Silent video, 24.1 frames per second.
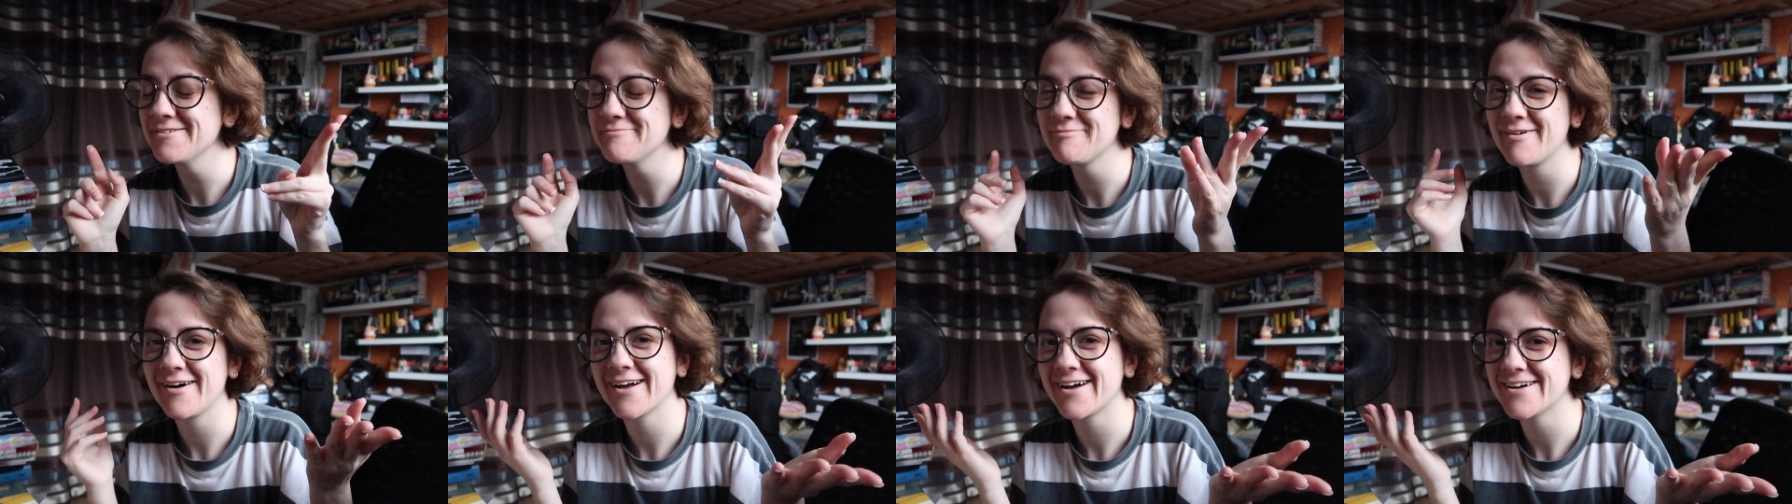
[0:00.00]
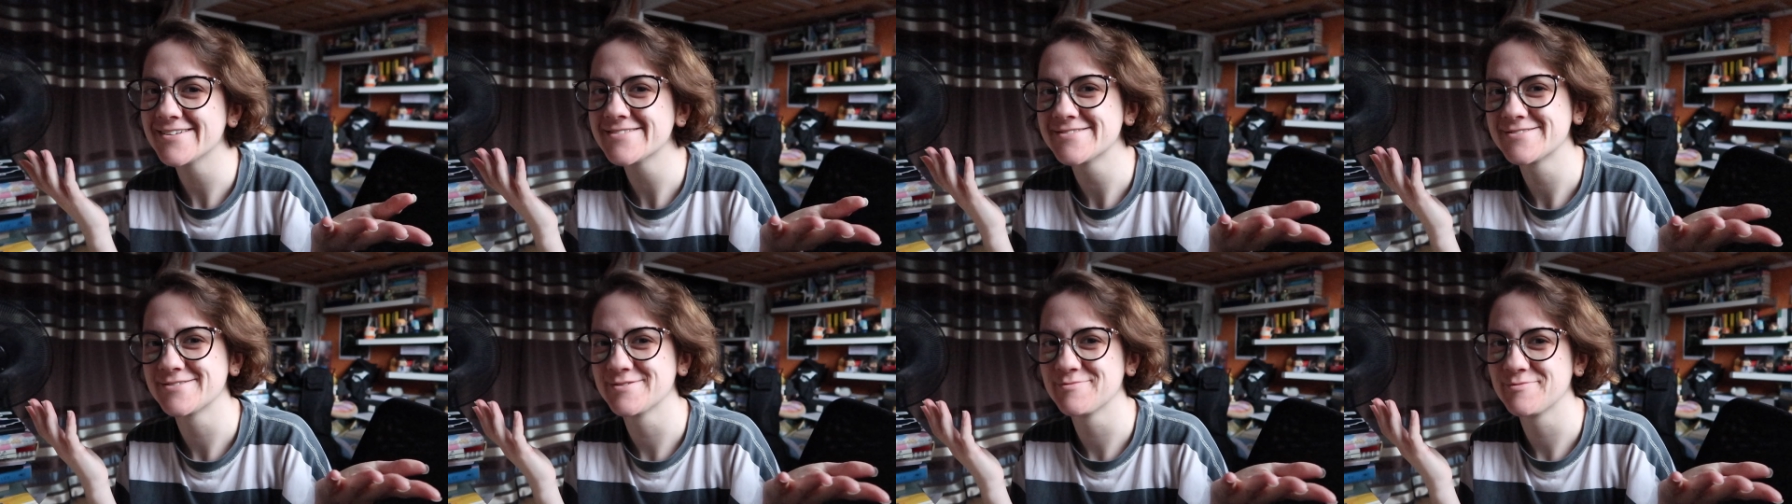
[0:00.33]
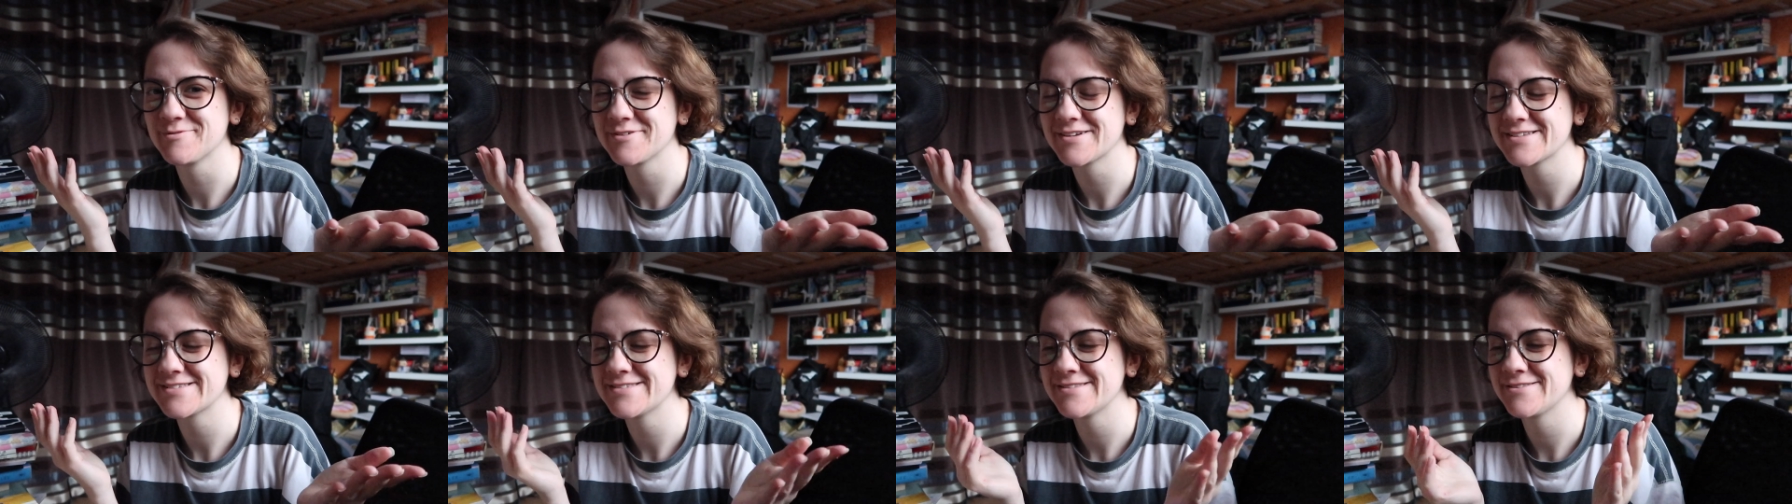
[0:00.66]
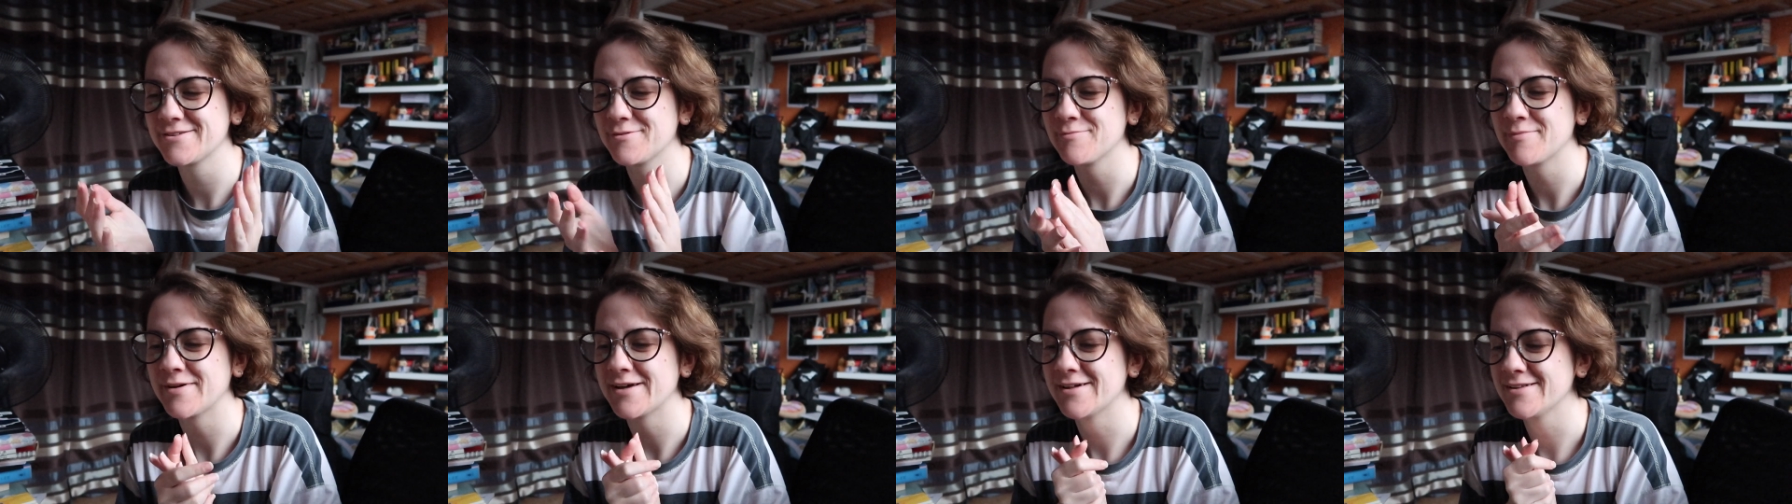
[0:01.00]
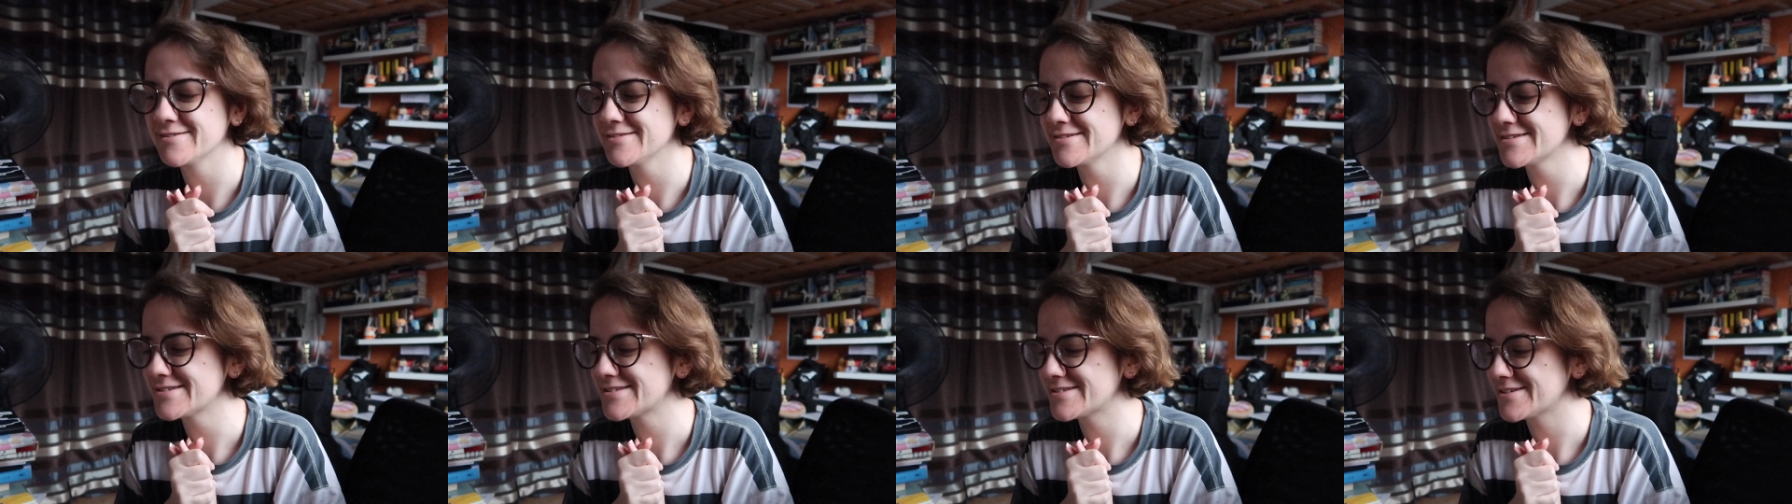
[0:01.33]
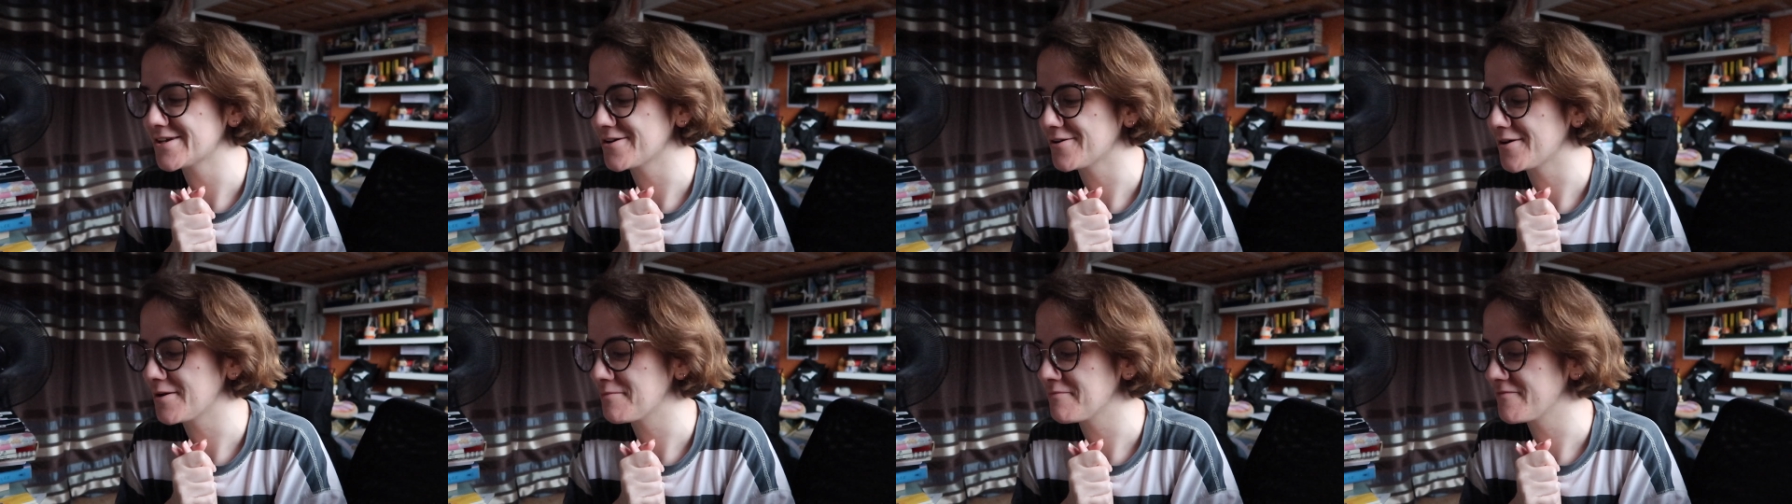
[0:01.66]
but I got two books in the mail,
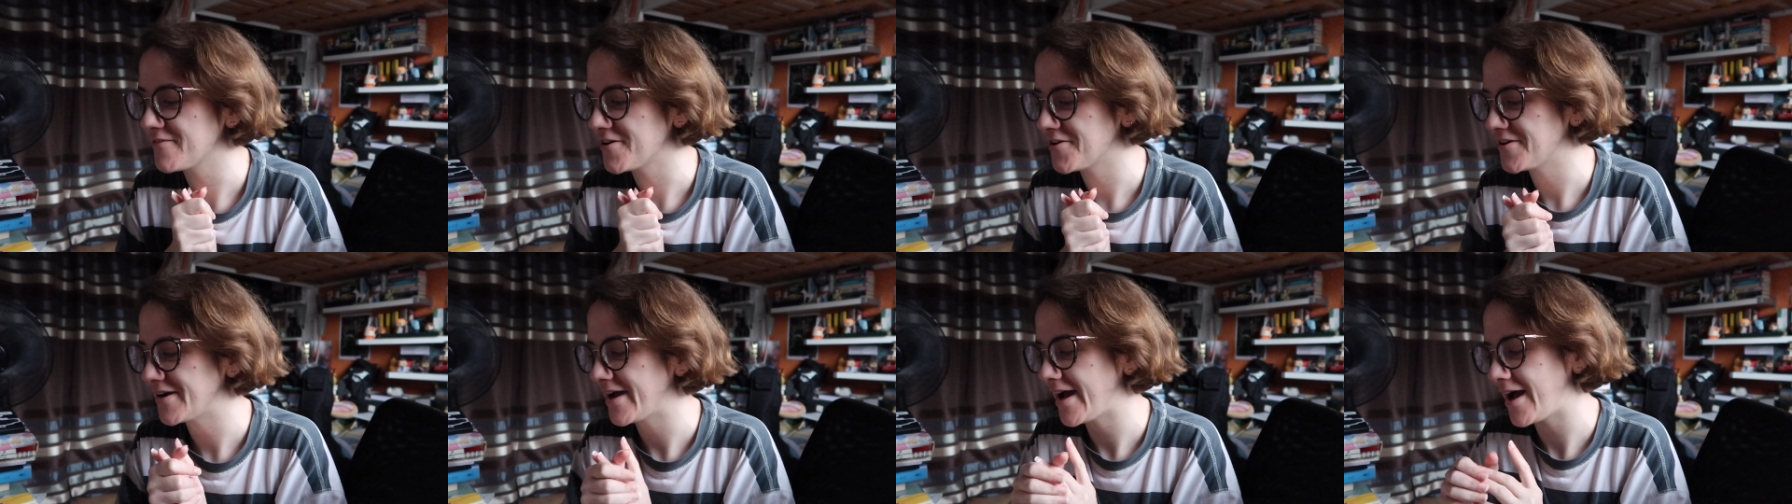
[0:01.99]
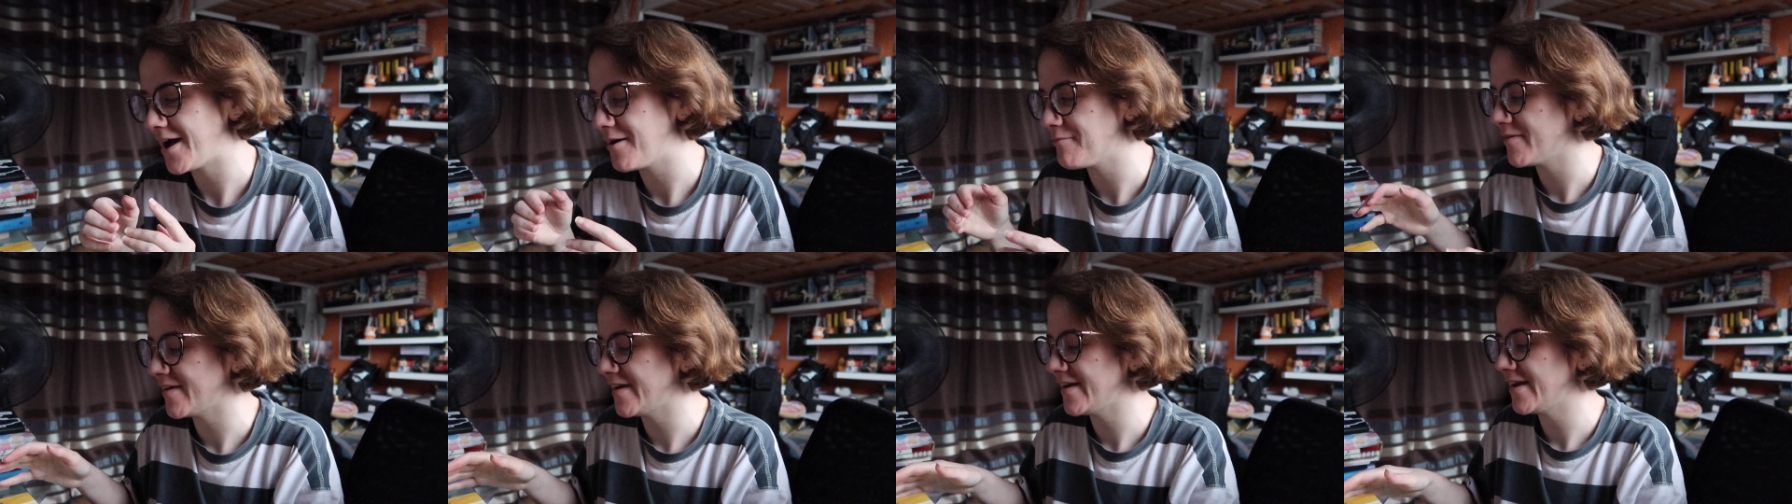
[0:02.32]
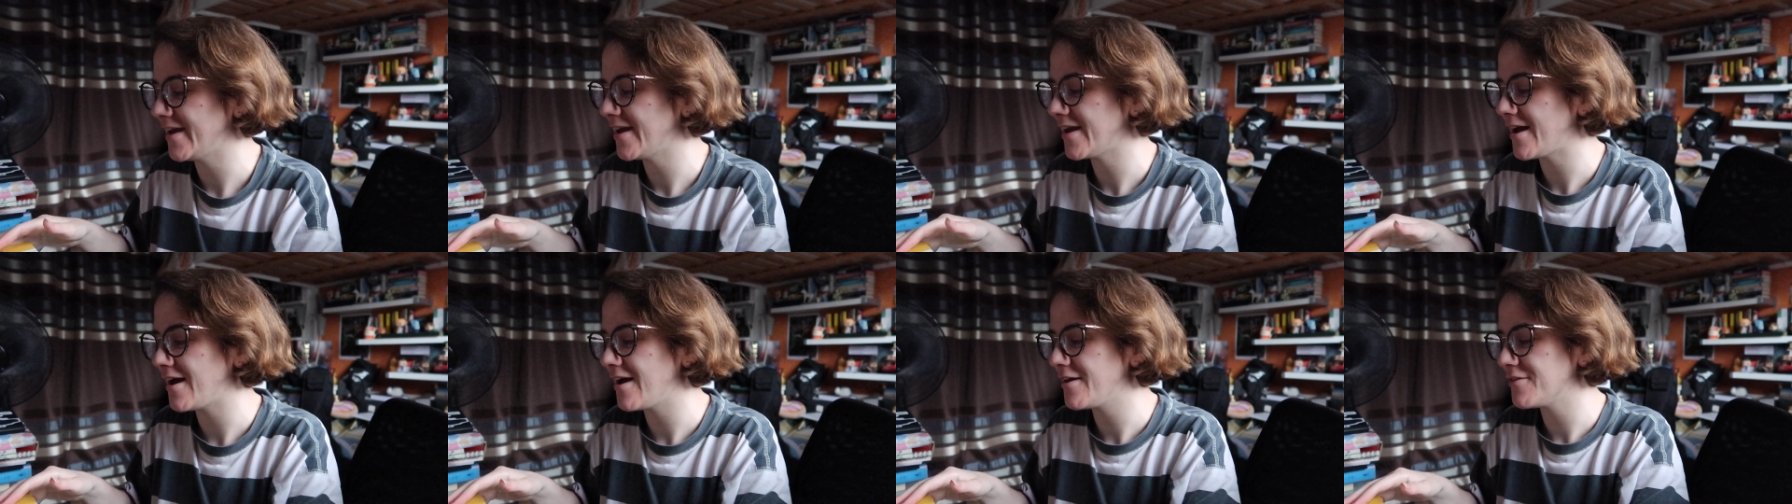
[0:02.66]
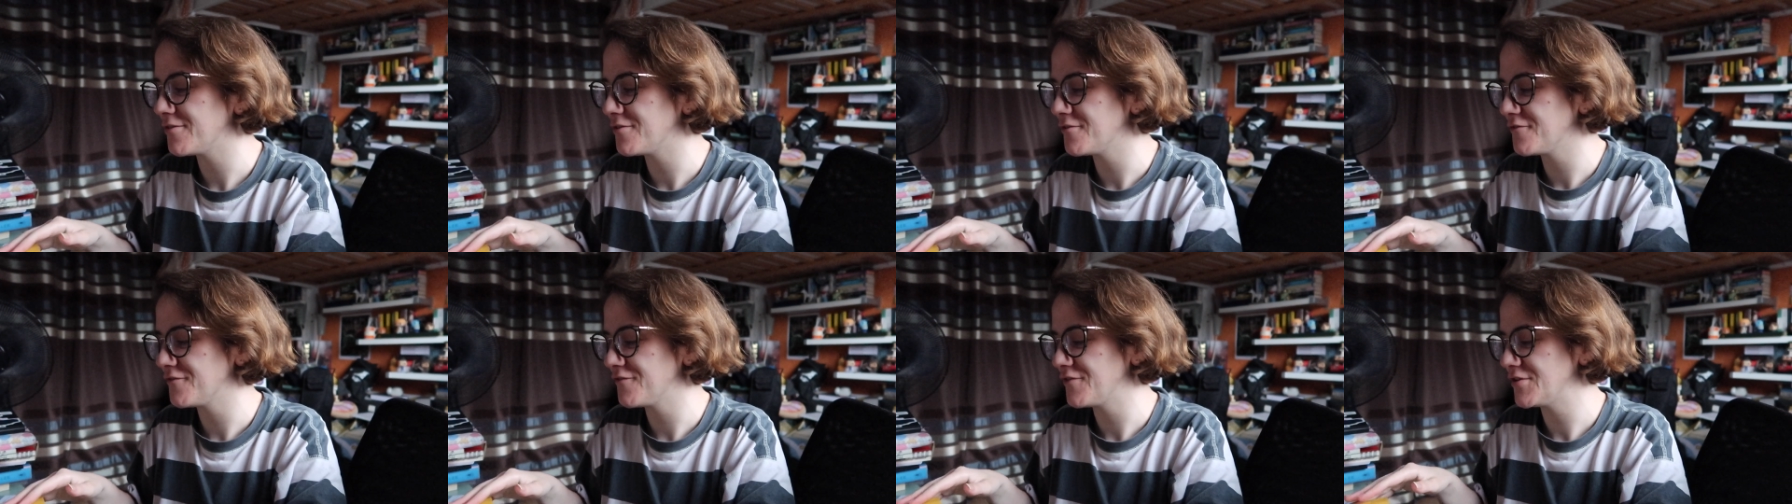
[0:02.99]
so I'm very happy. The